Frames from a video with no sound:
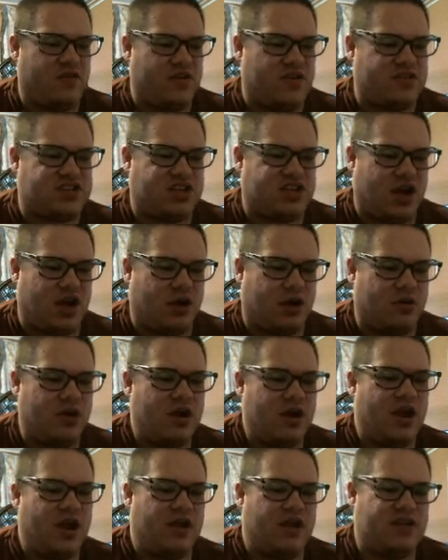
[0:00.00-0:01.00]
Vizio,
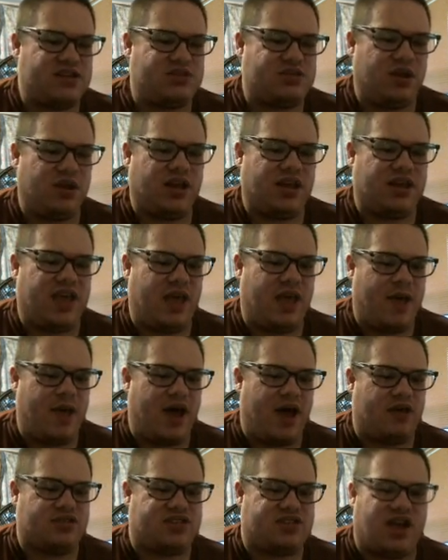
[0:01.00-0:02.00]
and this really came out.